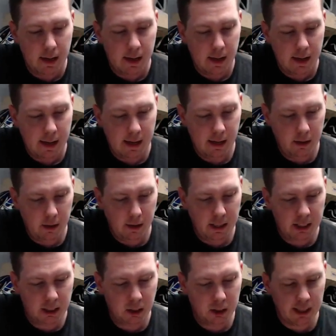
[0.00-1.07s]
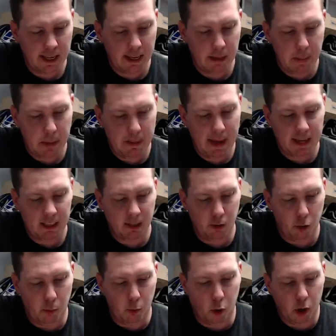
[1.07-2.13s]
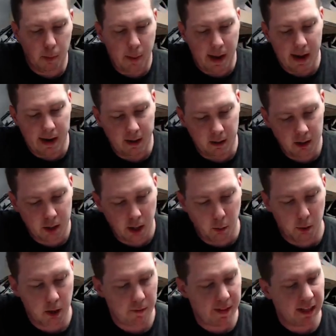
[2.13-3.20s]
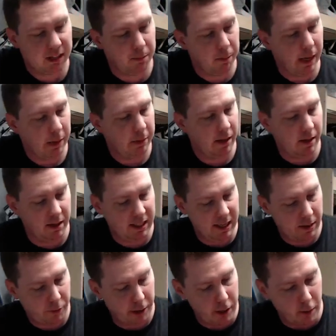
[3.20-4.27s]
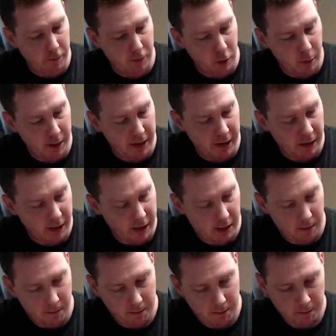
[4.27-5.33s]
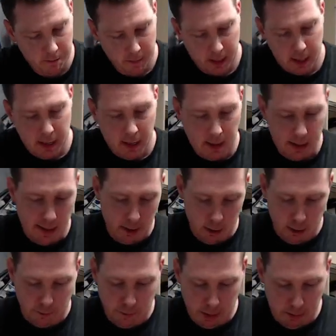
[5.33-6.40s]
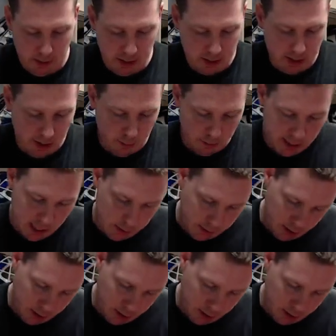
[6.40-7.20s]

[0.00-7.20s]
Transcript: And this looks like it maybe has a little more padding. So I wonder if that's maybe the D3O foam in there again. I don't know if maybe this thing will tell me.